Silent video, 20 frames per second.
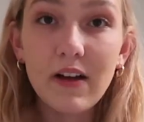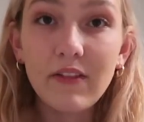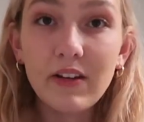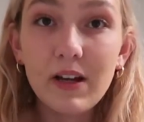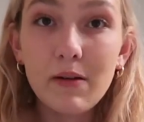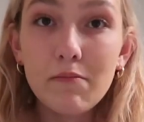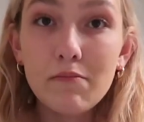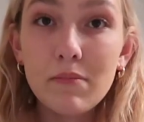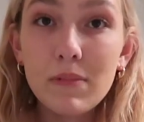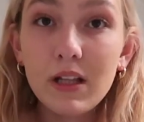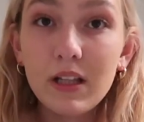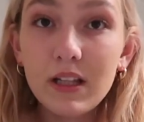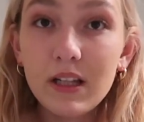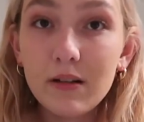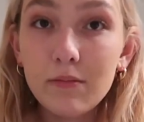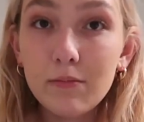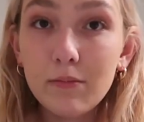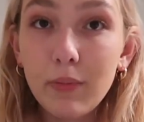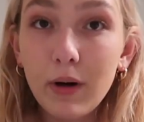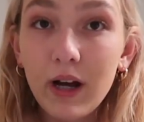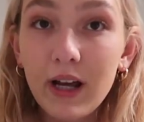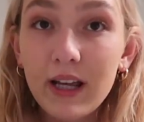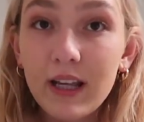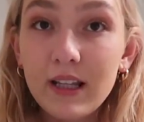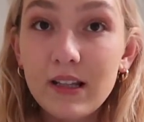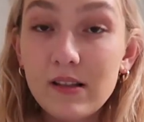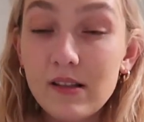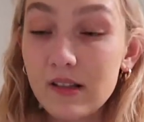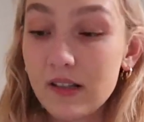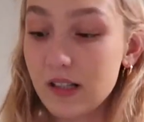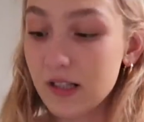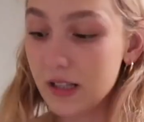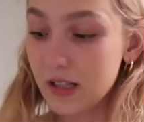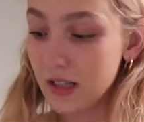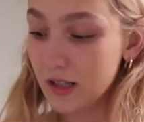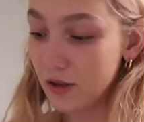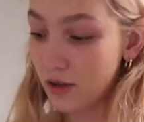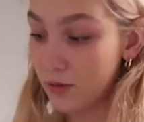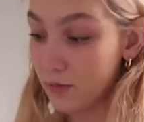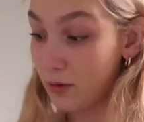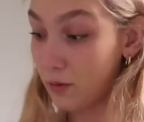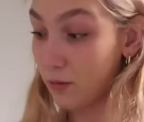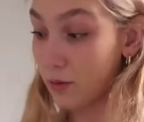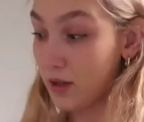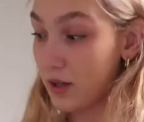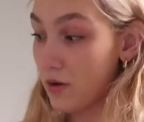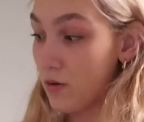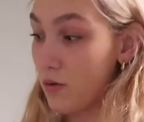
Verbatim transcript: have like a million buttons these are gonna be really